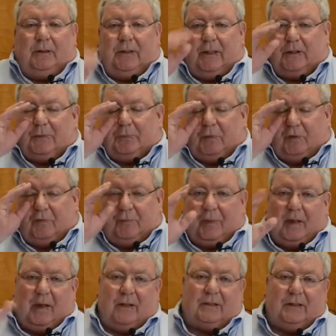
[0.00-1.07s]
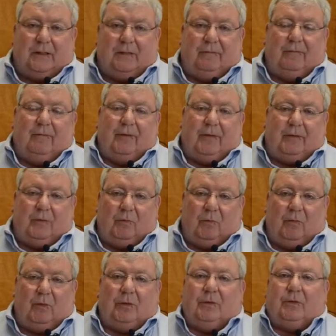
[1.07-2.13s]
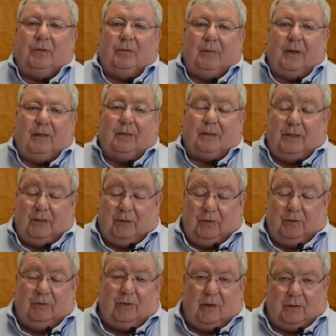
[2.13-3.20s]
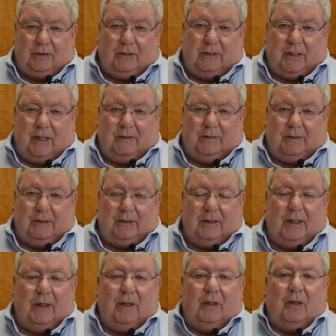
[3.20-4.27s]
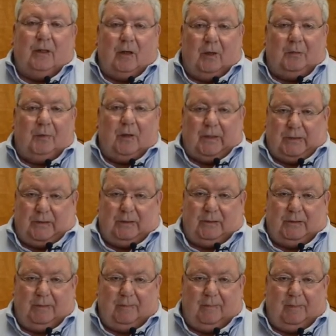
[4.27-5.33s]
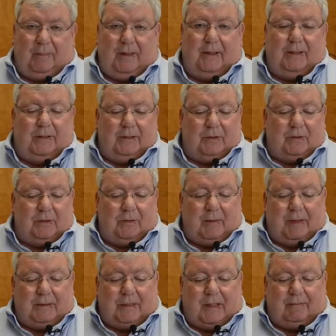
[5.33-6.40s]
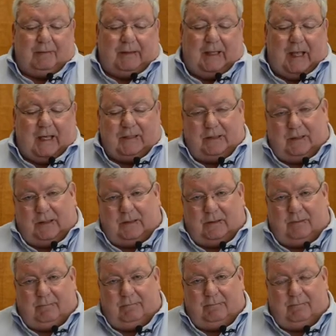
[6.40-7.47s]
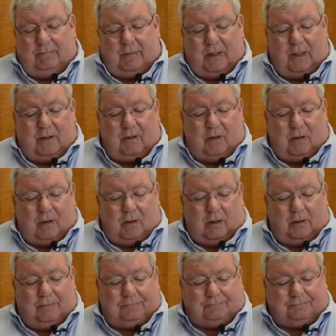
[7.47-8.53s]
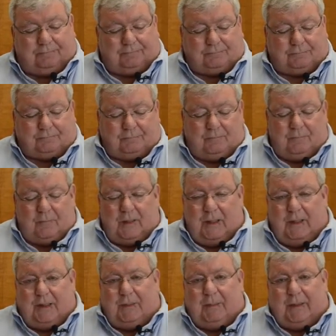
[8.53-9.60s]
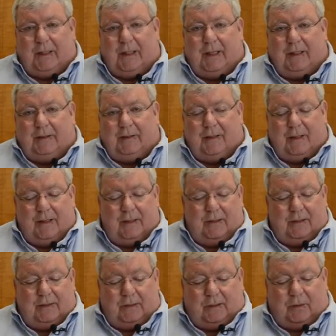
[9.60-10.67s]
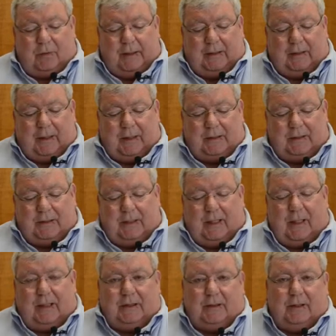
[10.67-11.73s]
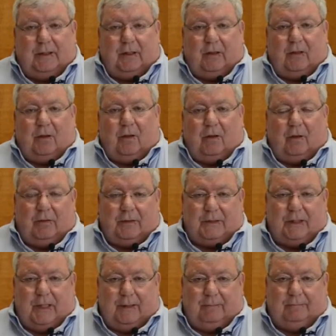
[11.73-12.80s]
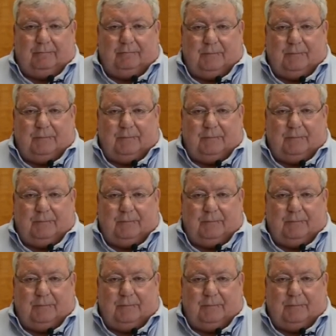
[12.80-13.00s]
is proof positive that the worker termites that do cause the damage are present. Termites have a caste system. There are, in the beginning, the queen lays the eggs, and they're all the same.